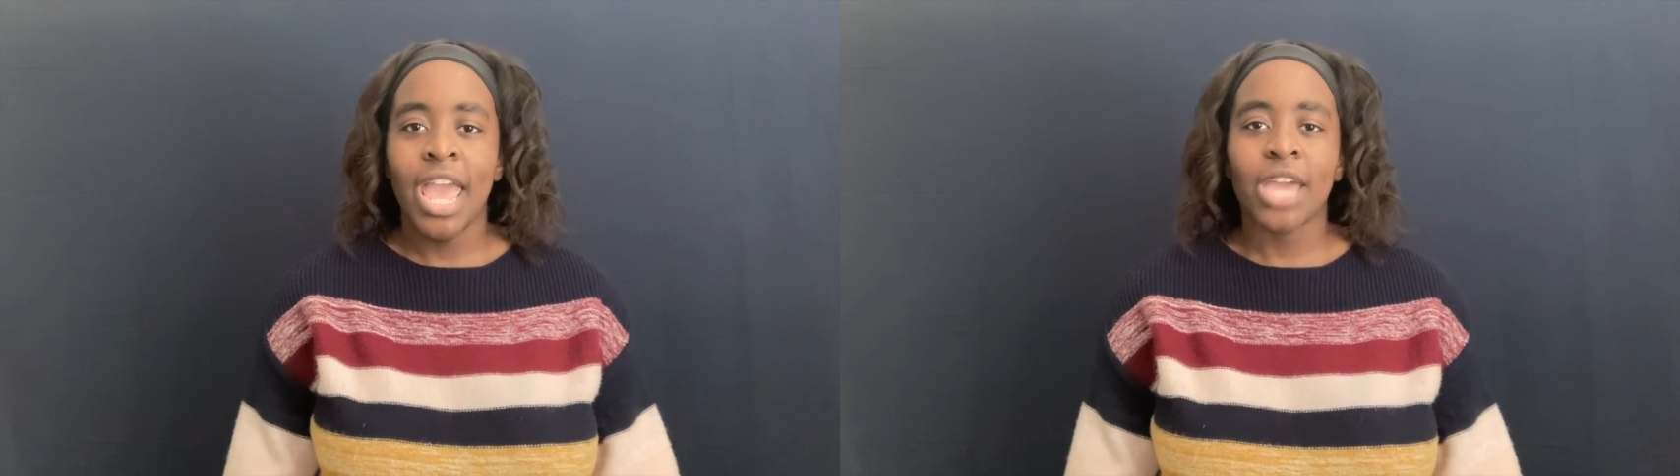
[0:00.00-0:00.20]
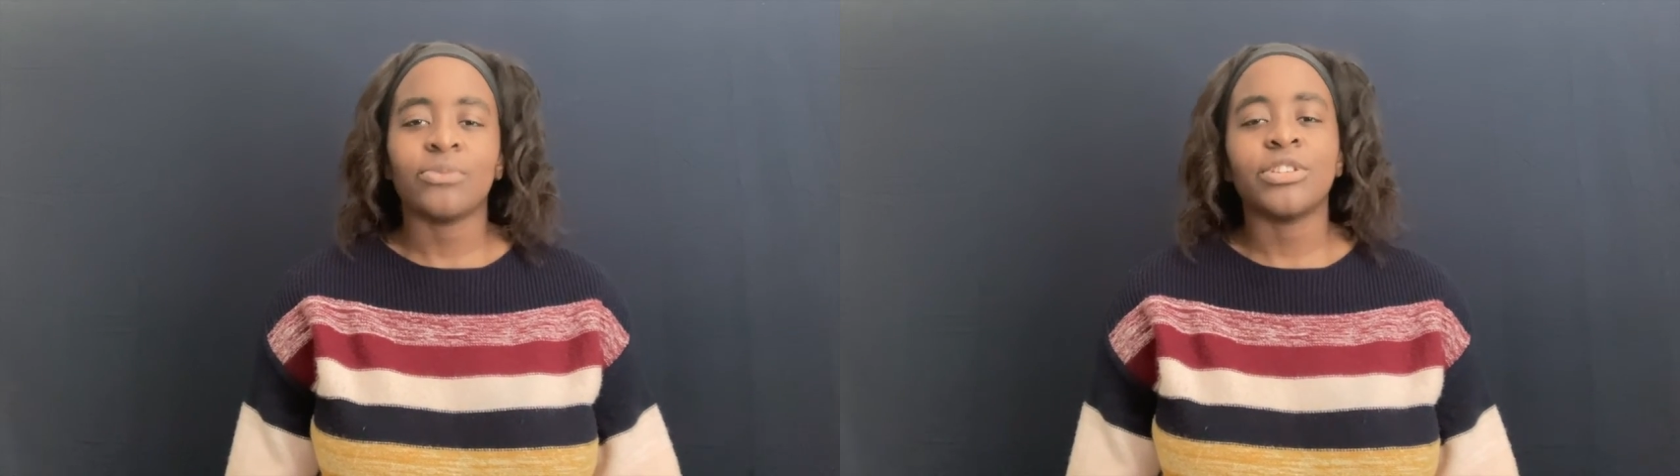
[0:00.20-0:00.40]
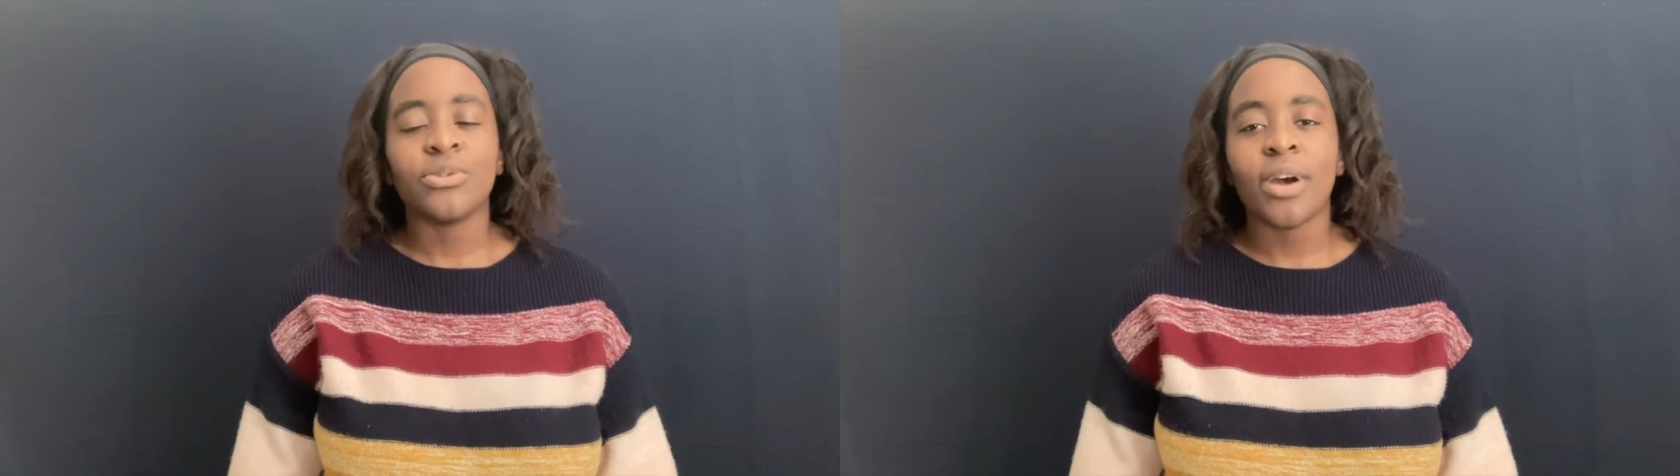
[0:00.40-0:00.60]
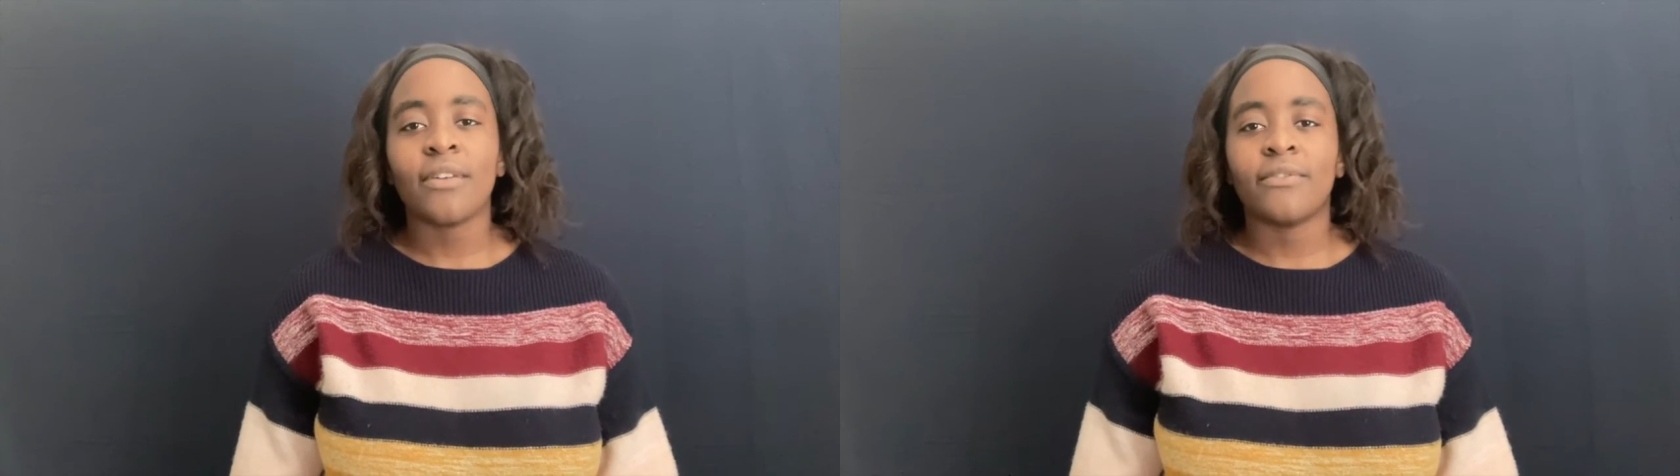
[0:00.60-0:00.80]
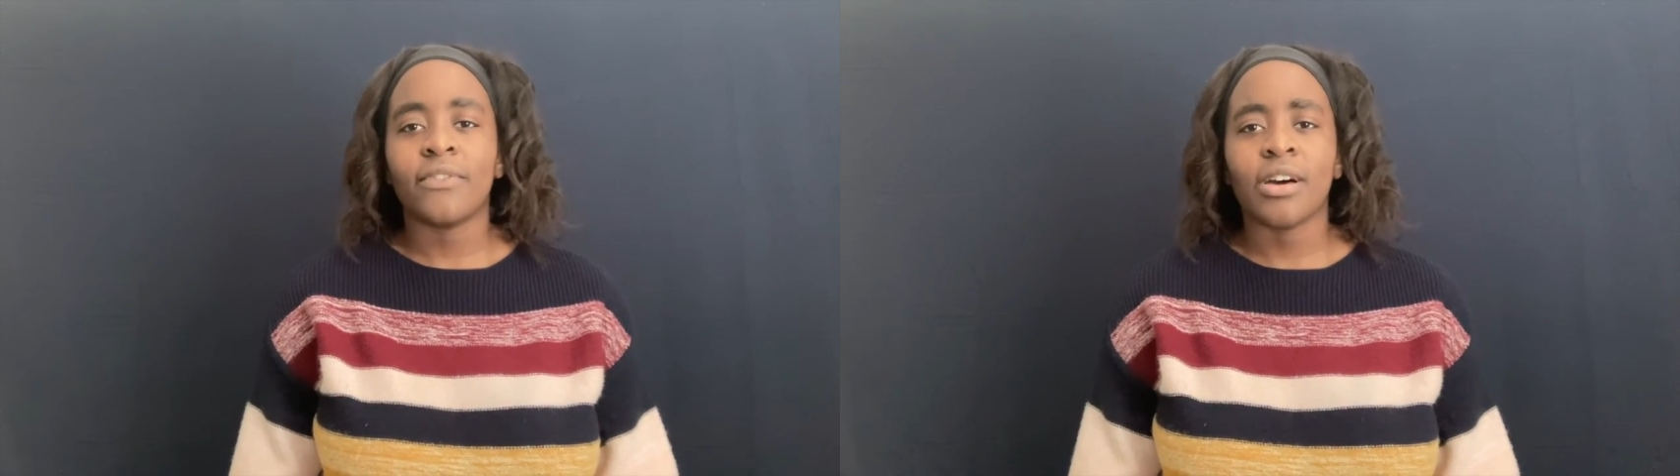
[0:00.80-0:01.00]
and we do
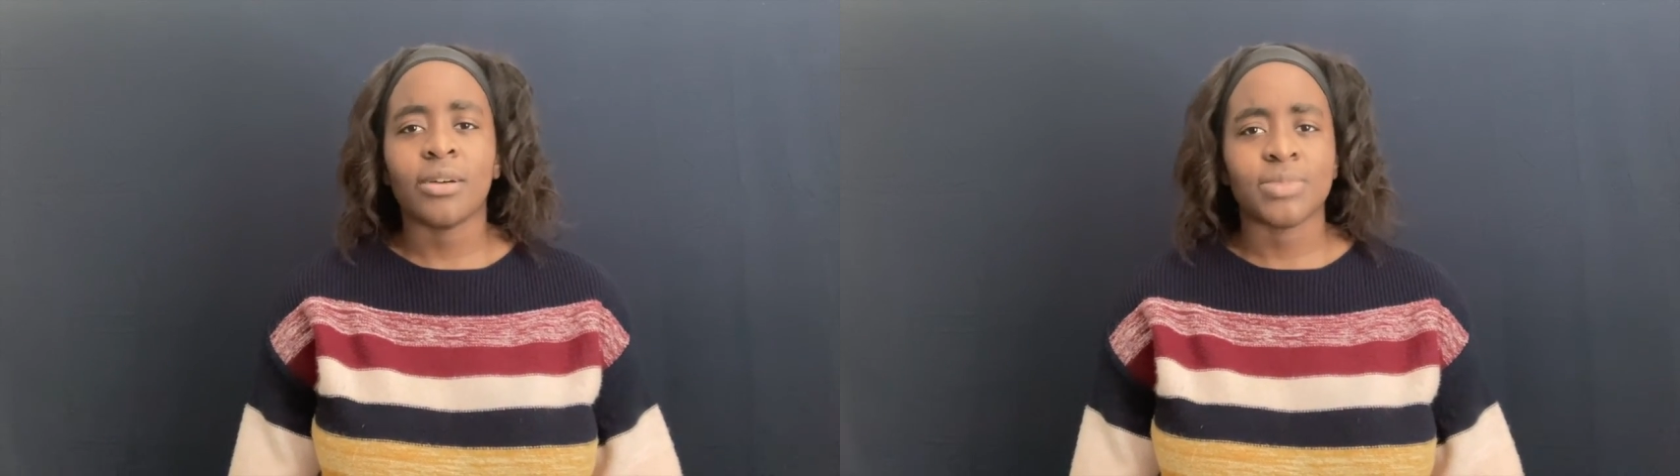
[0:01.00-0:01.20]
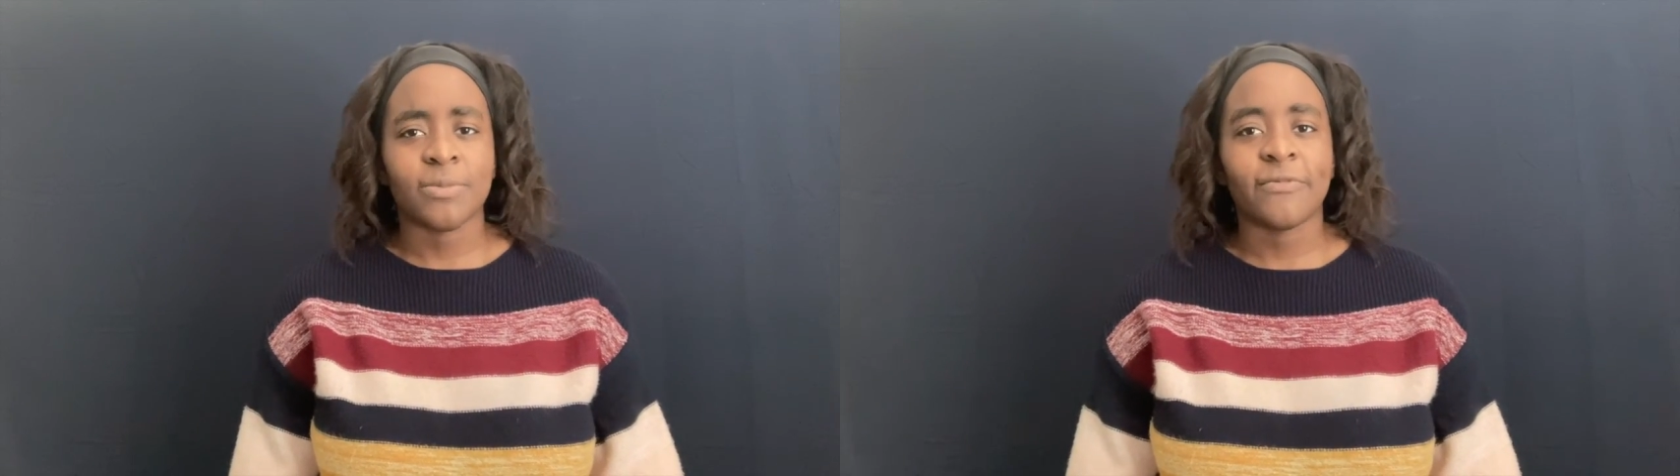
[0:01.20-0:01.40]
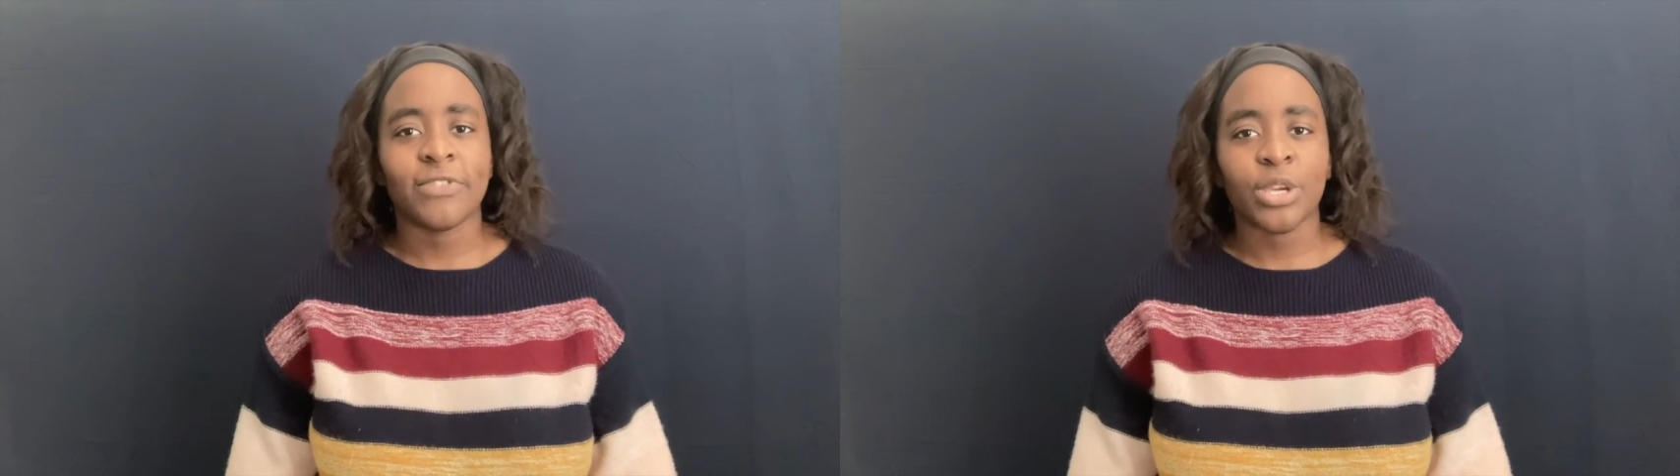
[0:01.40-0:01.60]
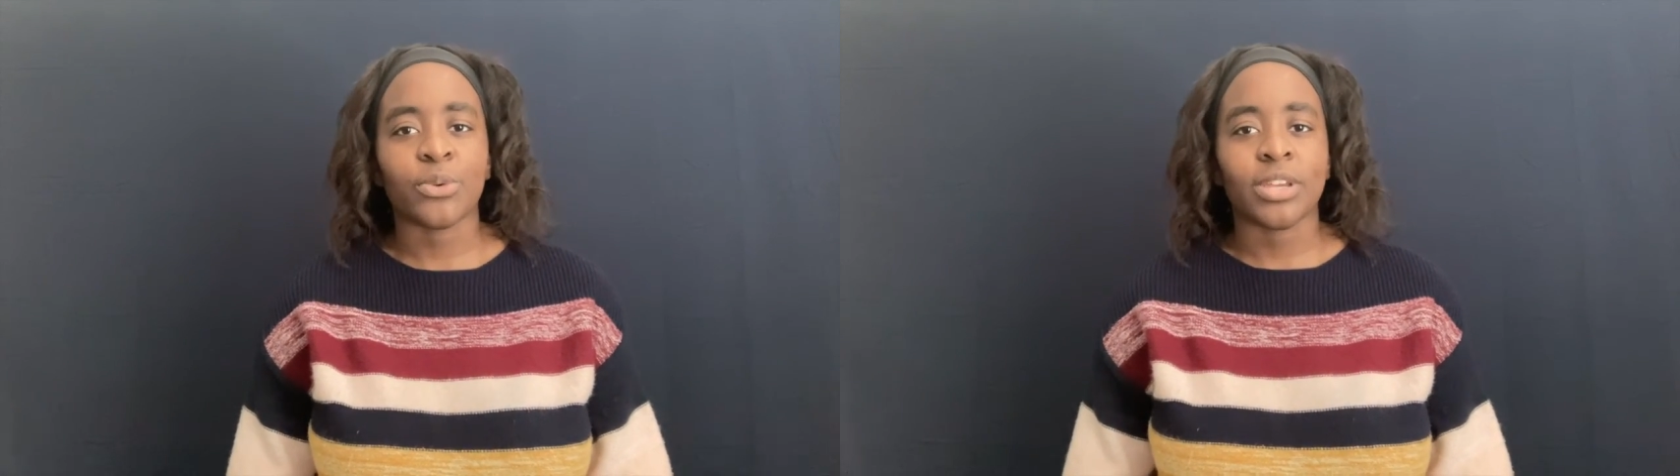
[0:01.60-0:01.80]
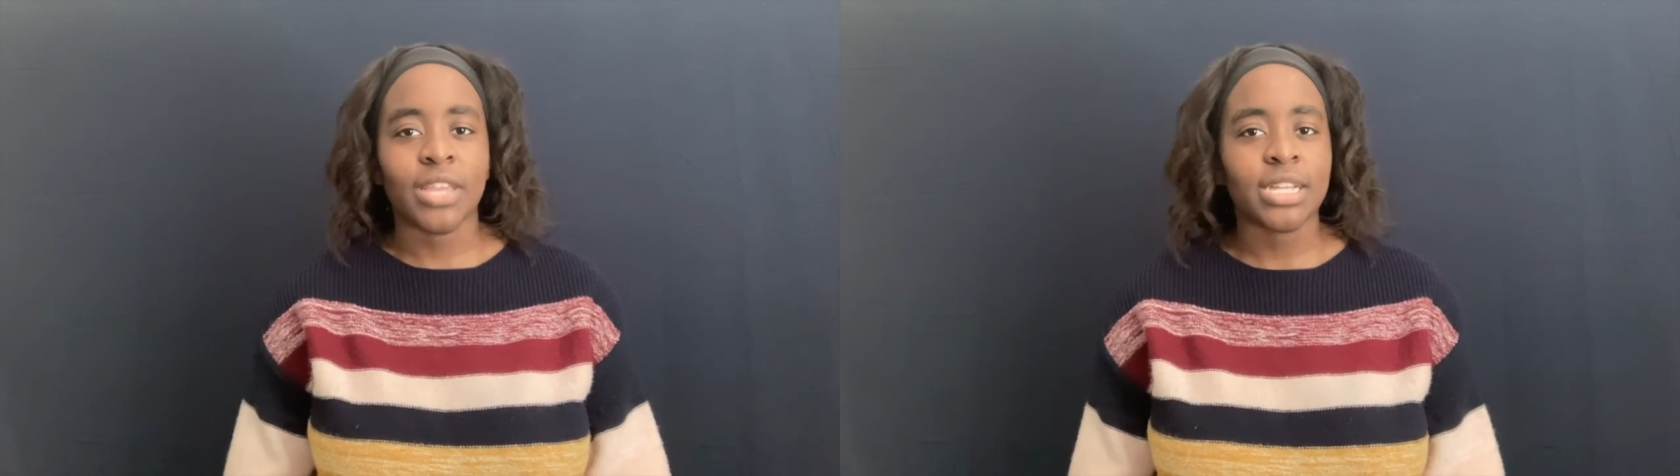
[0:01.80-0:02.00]
have some flickering